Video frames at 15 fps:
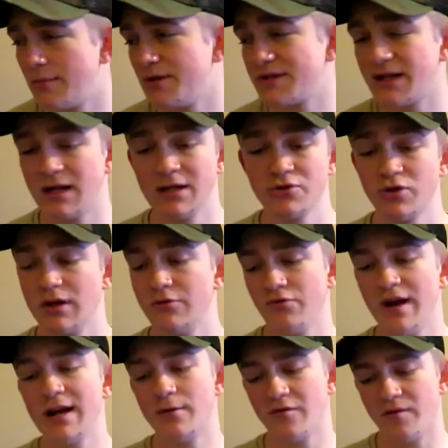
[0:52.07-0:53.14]
I'm just going to literally
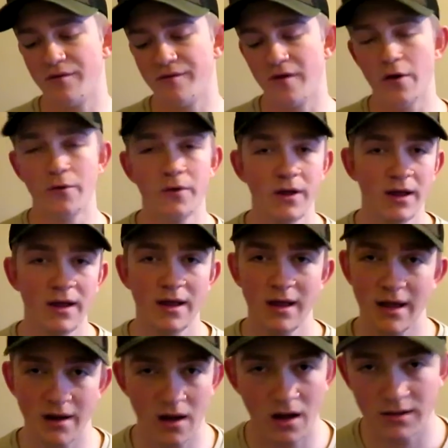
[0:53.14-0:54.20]
read them off my phone
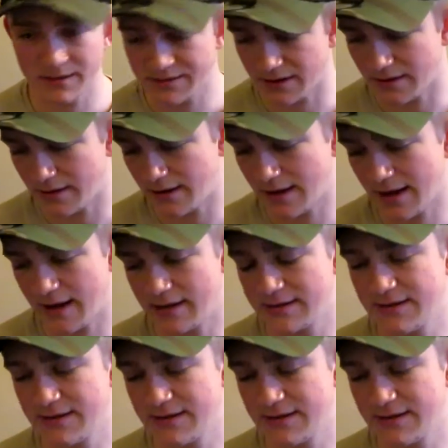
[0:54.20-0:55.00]
and answer, okay?